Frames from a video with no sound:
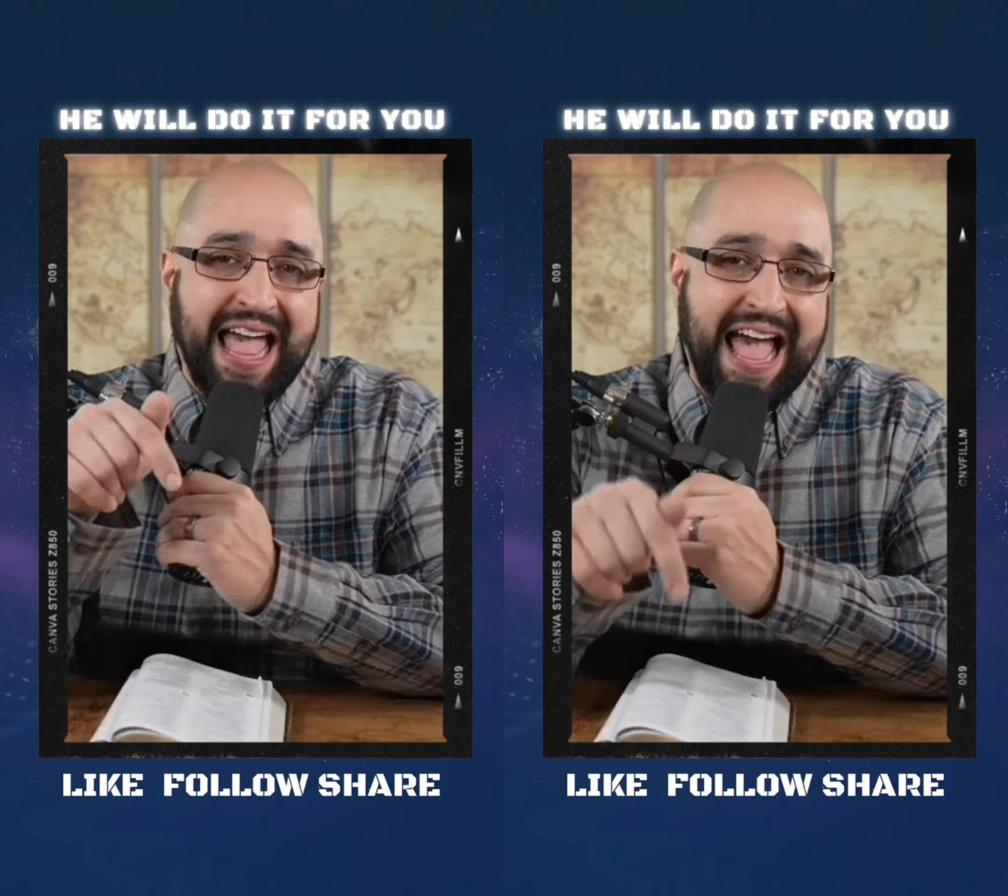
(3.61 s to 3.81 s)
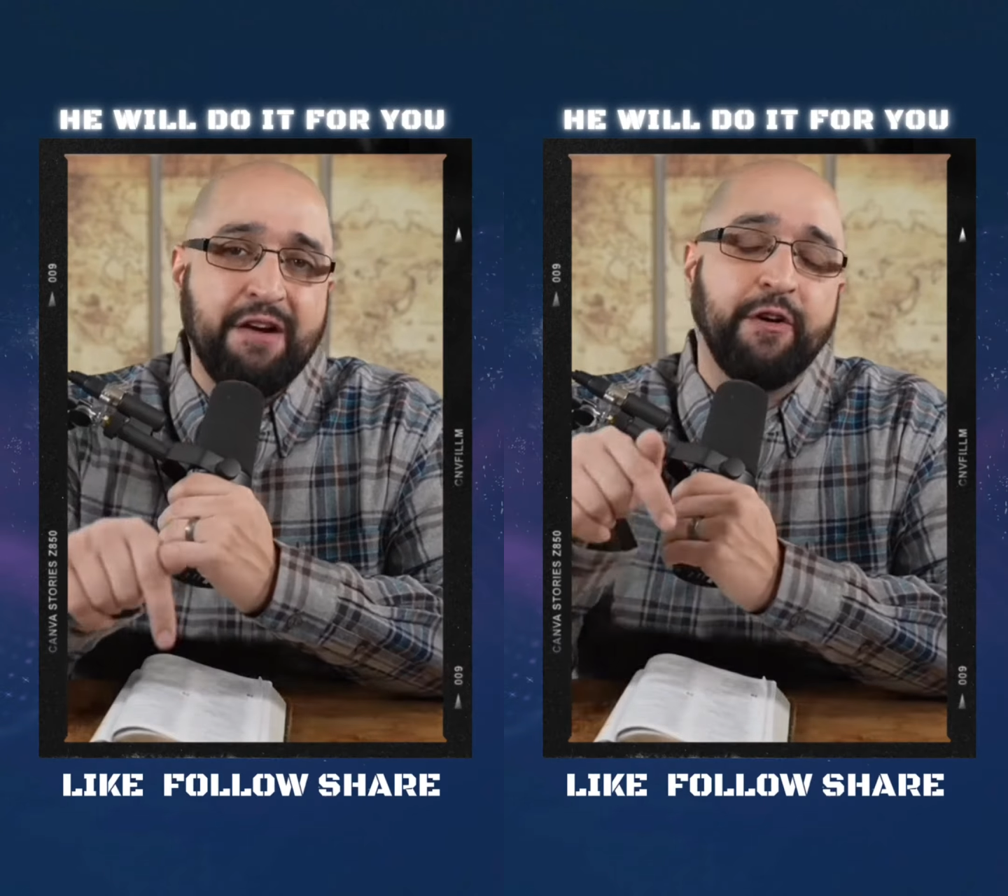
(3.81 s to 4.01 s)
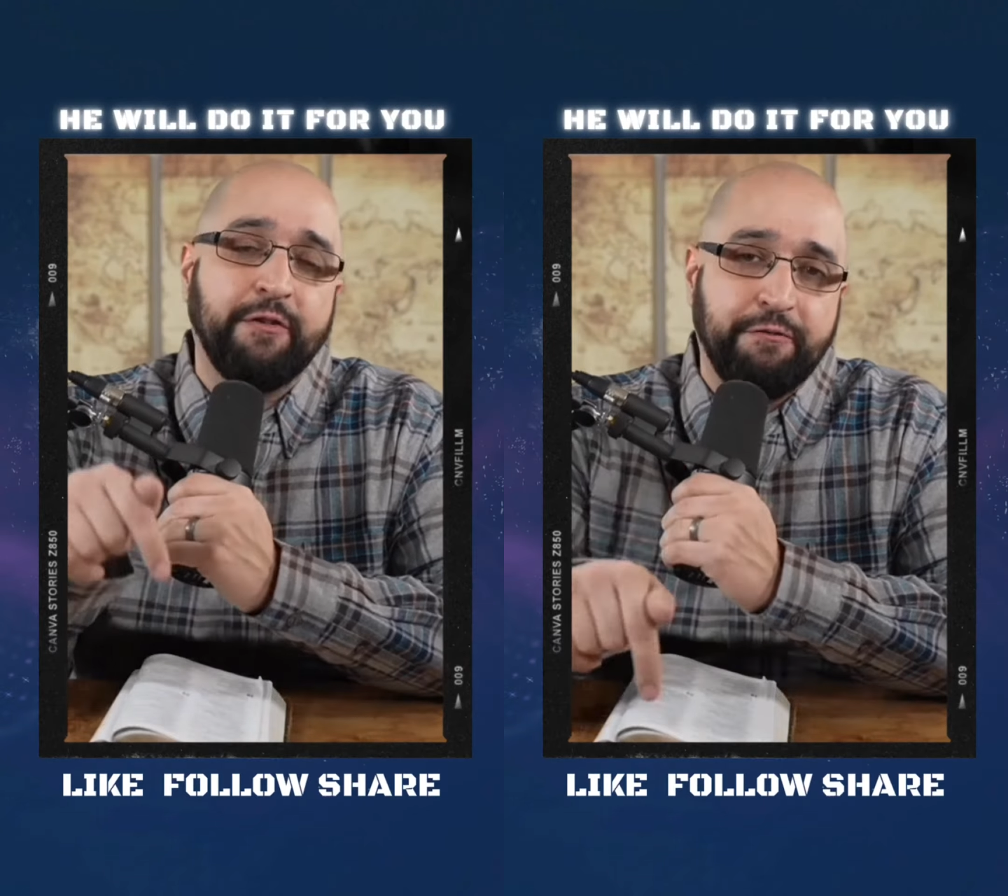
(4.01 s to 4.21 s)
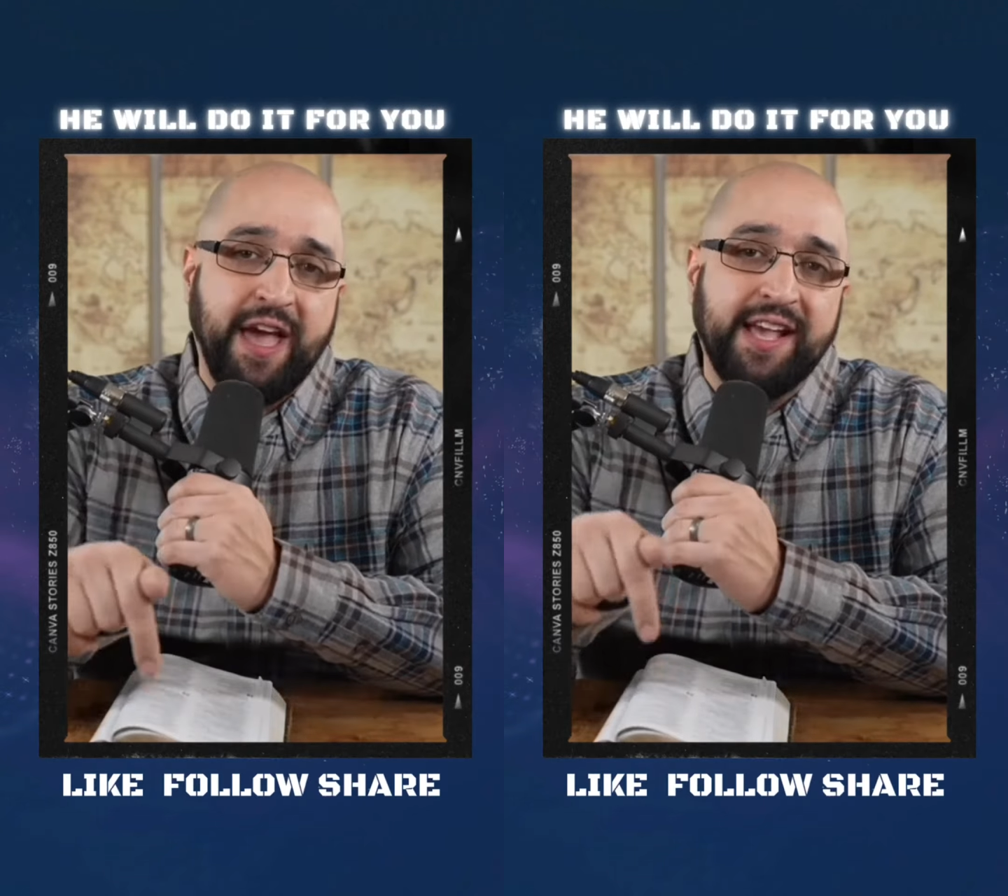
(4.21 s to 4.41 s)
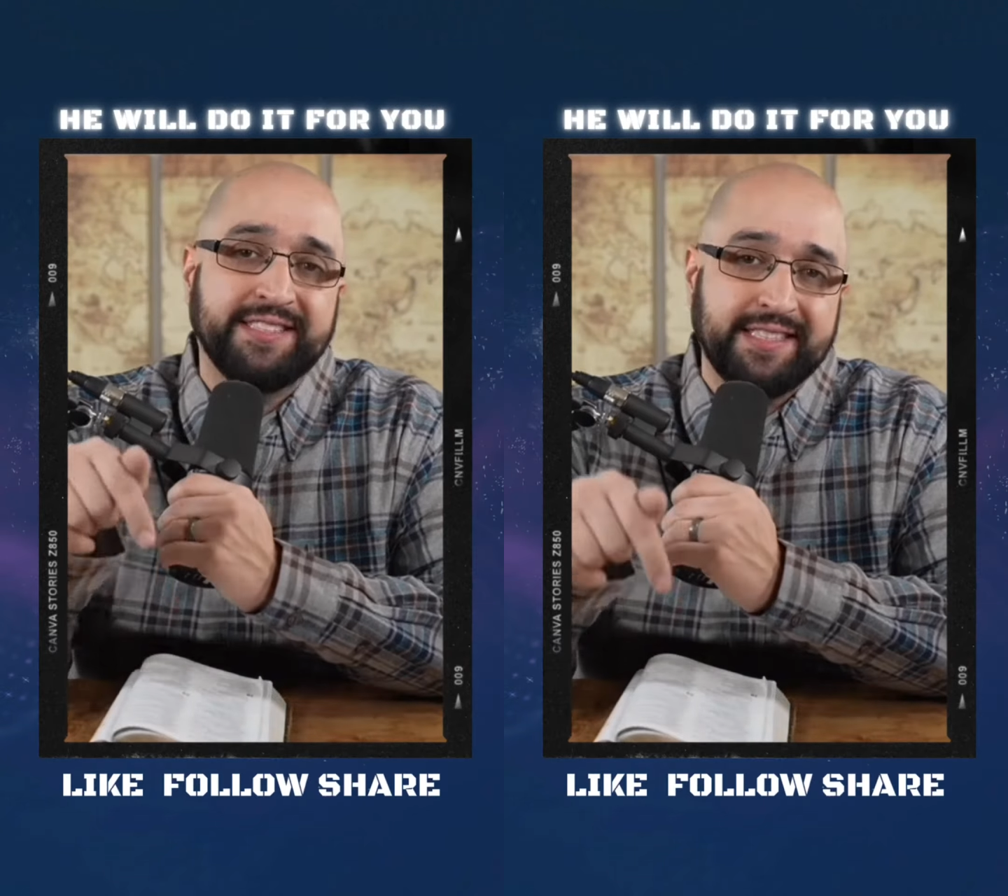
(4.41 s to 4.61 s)
ever
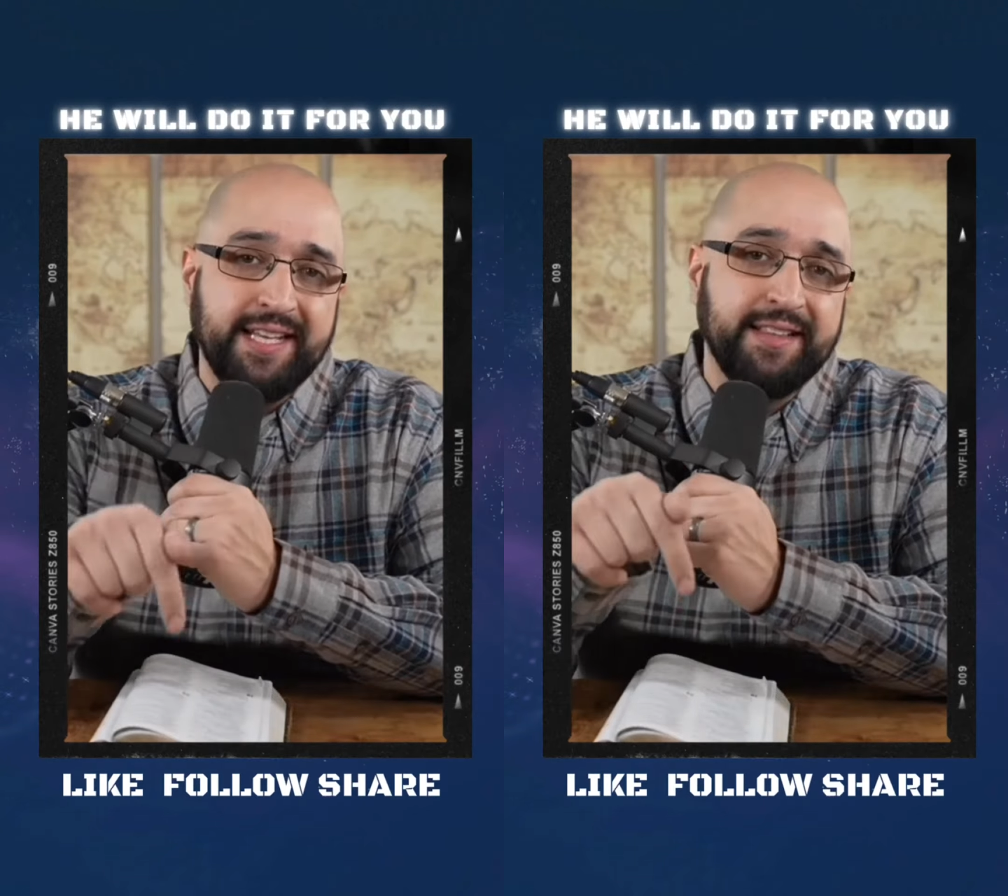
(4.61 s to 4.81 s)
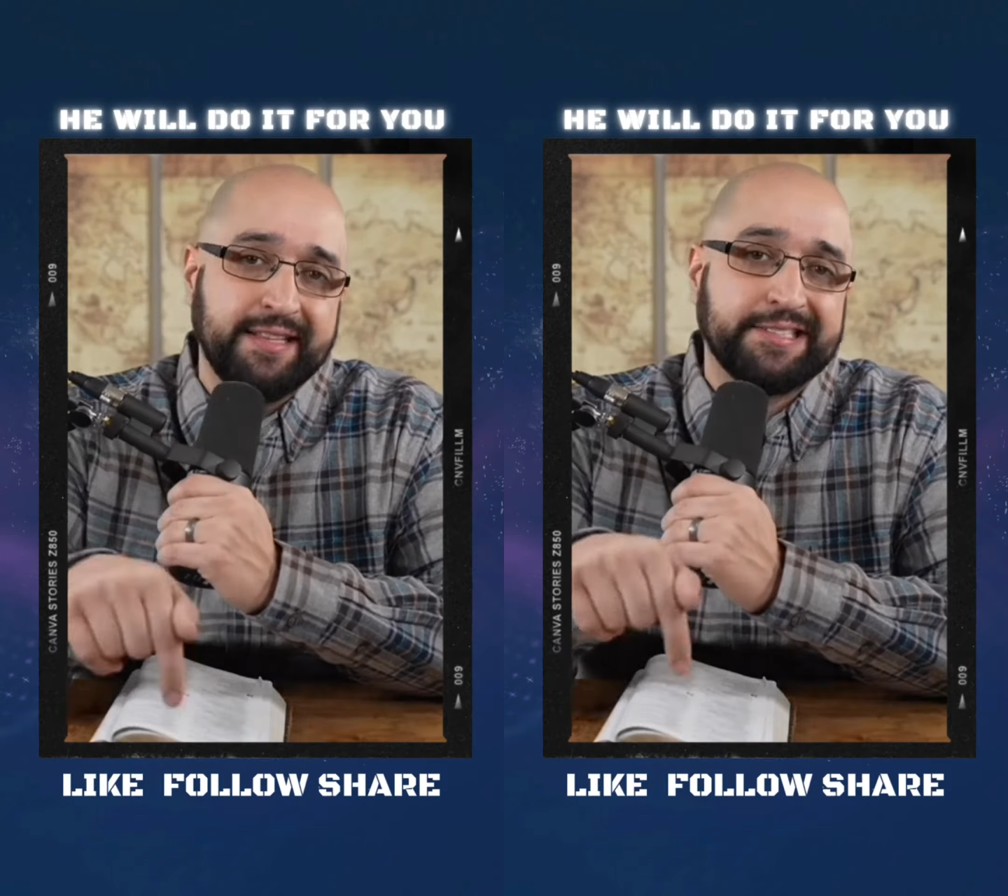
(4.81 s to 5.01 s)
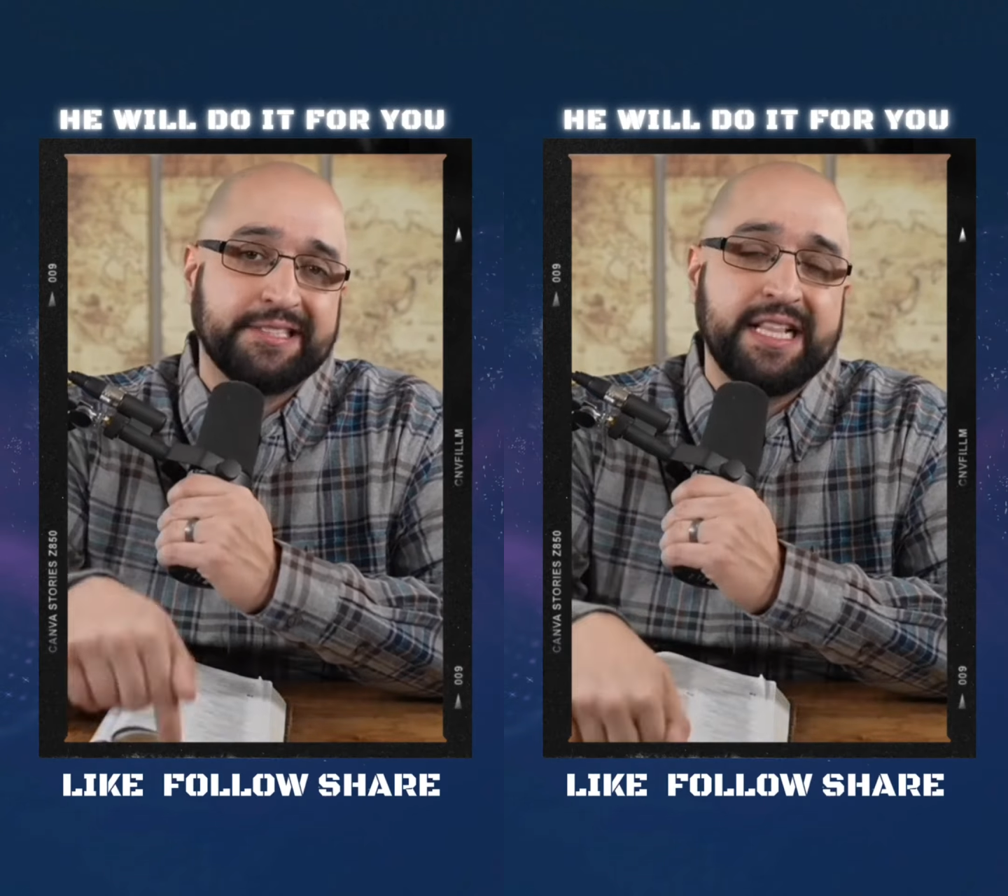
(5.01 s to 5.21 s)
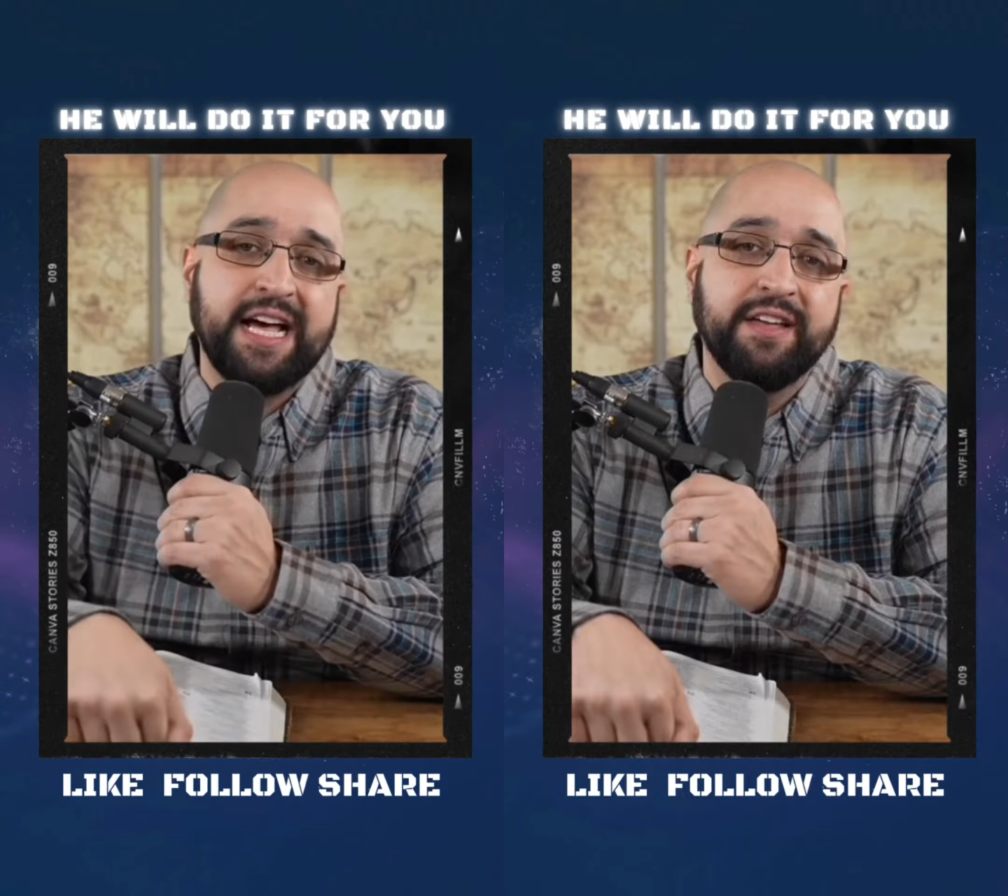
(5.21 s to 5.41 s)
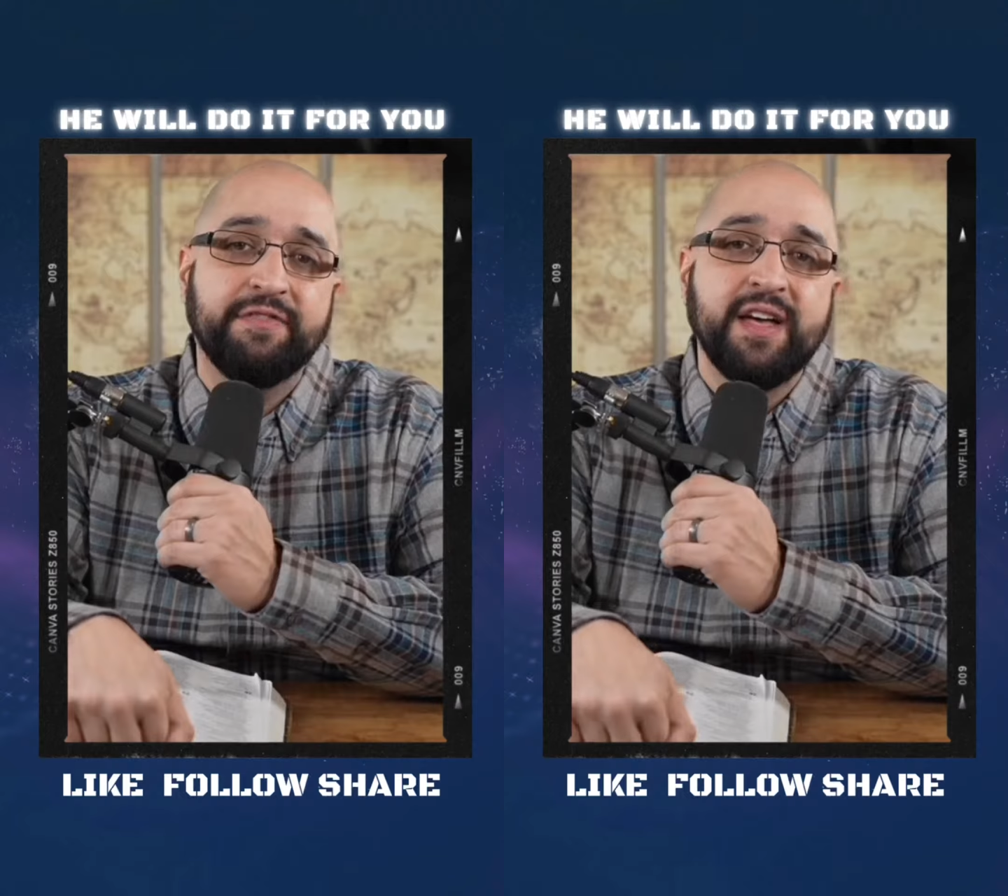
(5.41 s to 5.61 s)
face in this
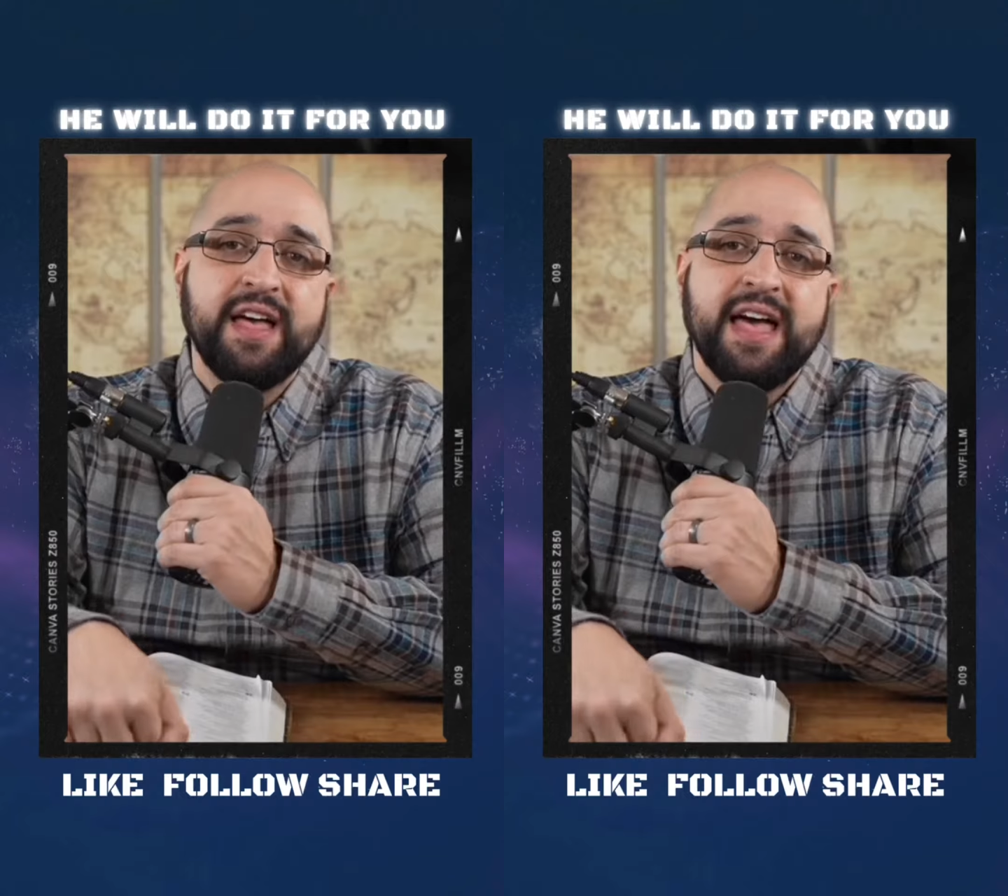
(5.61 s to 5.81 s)
life